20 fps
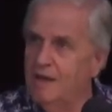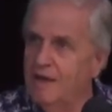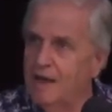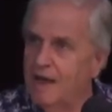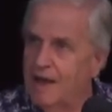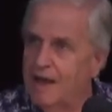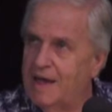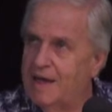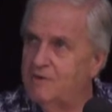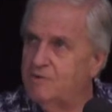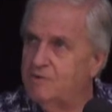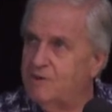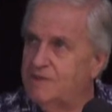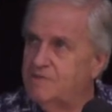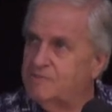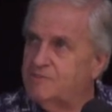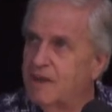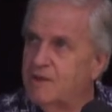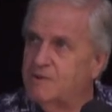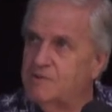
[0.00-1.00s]
And he
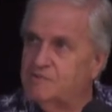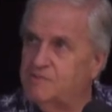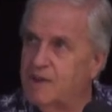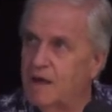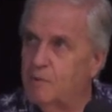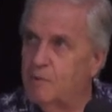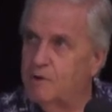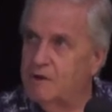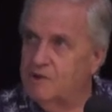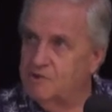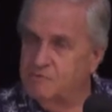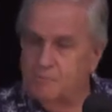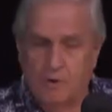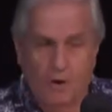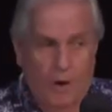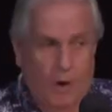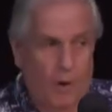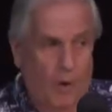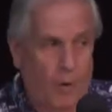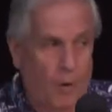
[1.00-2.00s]
said, So it is with
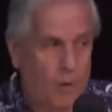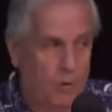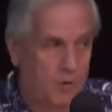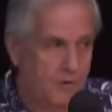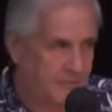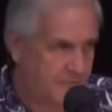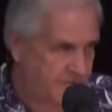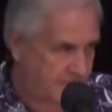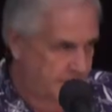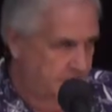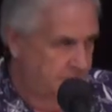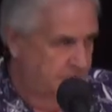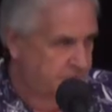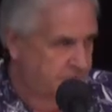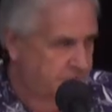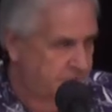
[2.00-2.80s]
all of them.